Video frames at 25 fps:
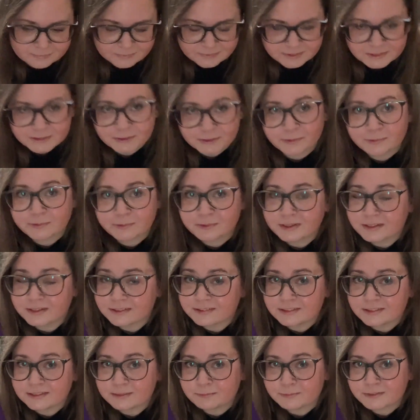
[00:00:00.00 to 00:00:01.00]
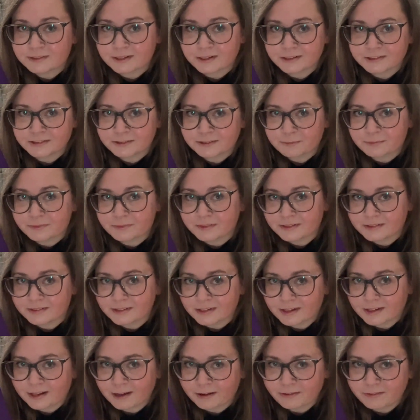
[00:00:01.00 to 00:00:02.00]
So it seems like something that
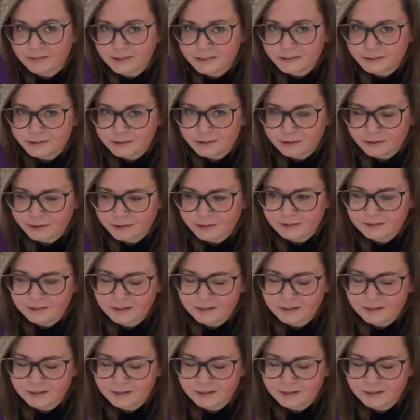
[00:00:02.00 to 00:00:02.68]
I will enjoy,